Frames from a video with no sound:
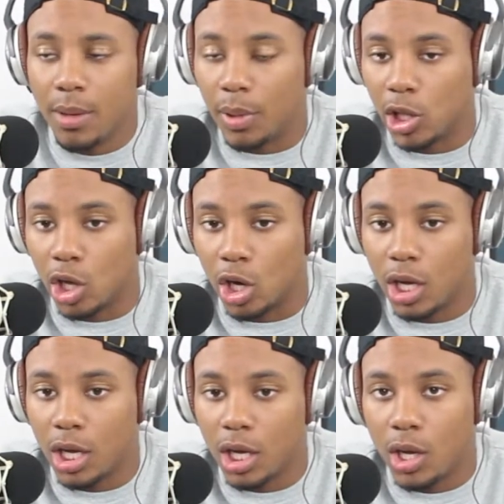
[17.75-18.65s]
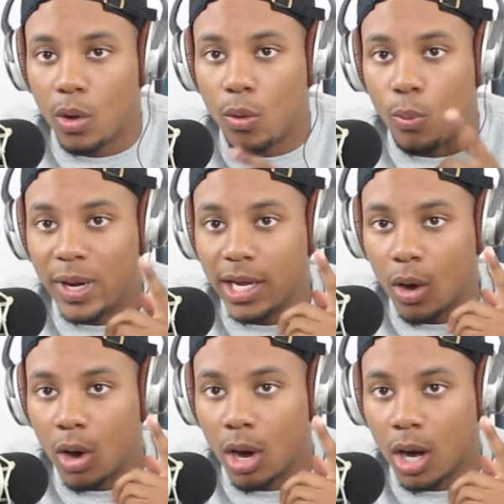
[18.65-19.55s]
But look, we
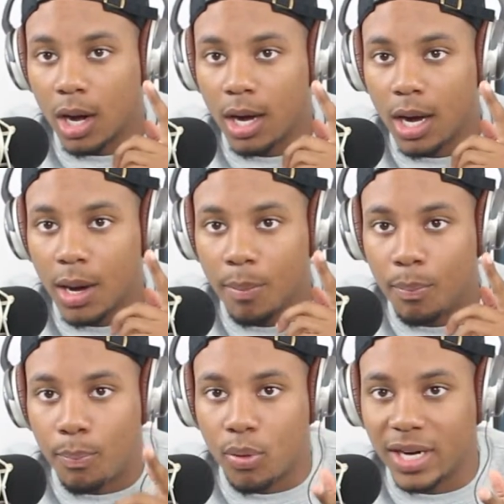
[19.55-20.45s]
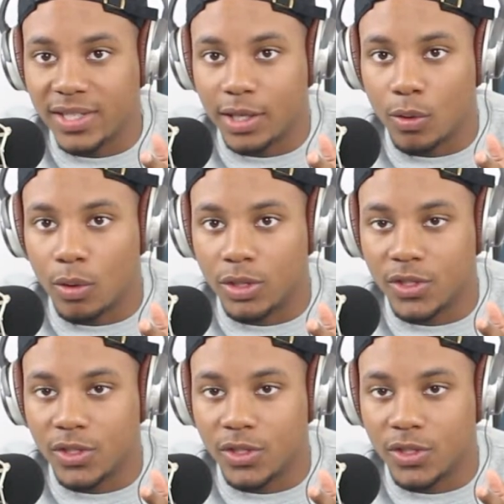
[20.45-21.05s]
are pressing on.